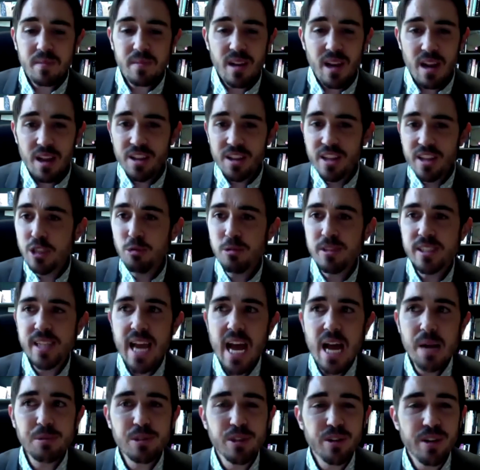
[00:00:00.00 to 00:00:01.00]
This was
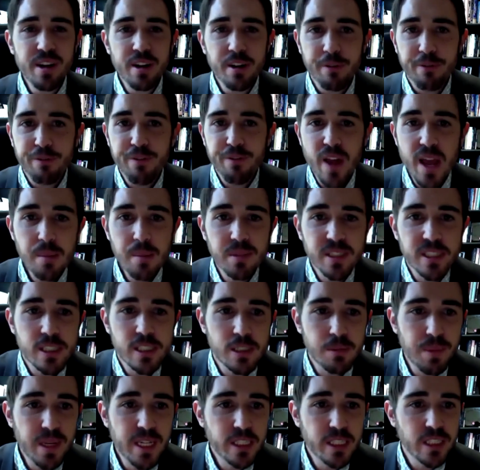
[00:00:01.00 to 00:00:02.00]
captured in a famous
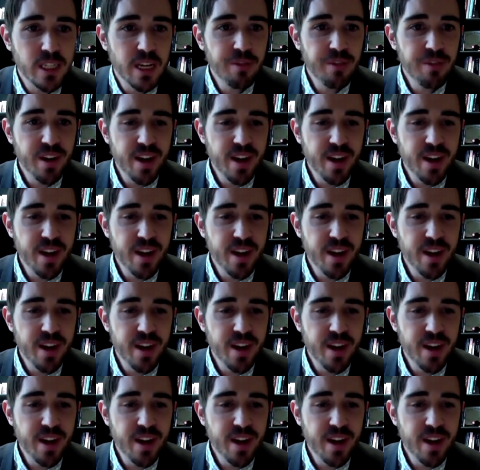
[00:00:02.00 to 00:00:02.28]
speech given